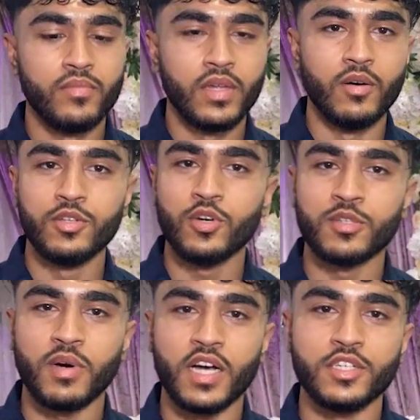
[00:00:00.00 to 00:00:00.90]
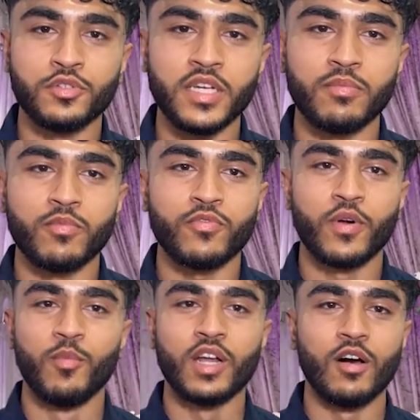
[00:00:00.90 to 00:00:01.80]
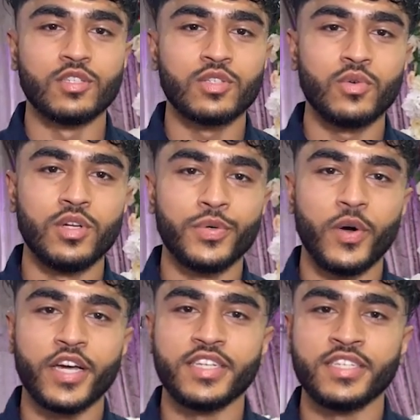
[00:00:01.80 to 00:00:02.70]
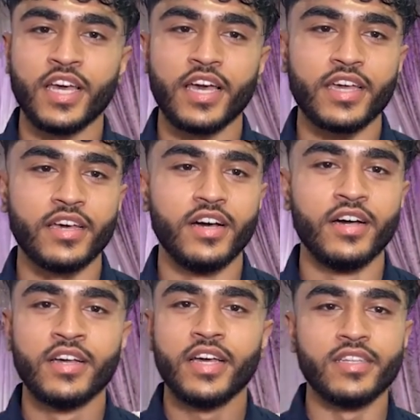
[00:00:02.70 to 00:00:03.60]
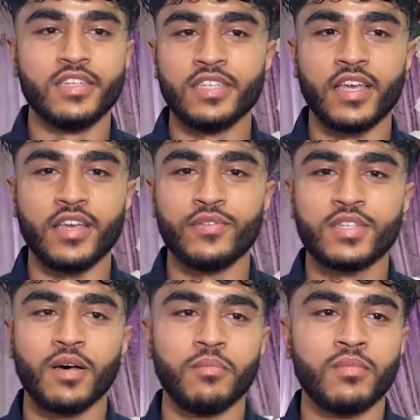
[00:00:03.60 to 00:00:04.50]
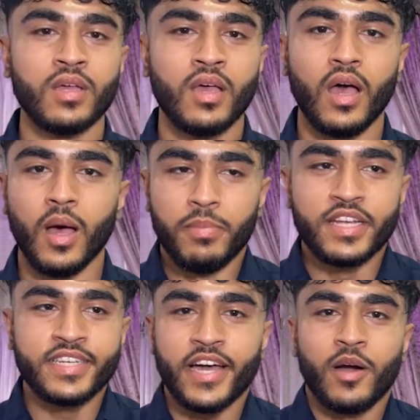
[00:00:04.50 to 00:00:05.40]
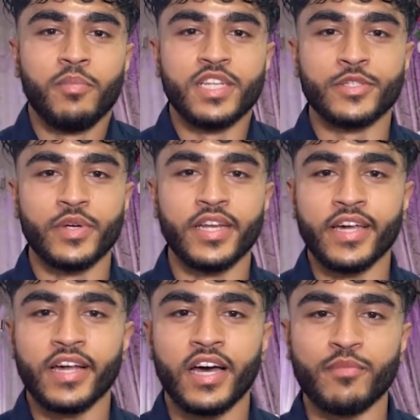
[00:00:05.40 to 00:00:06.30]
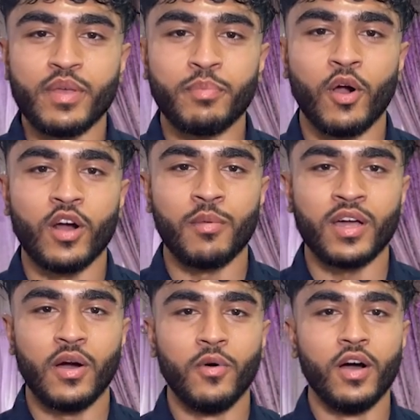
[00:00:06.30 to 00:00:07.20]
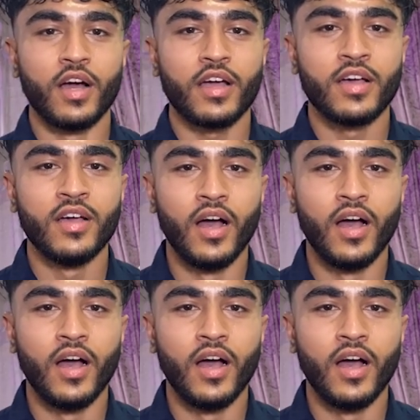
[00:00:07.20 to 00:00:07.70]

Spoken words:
It was always my dream from when I was in school to work in tech in the city for some big tech companies, really, and kind of be programming at work.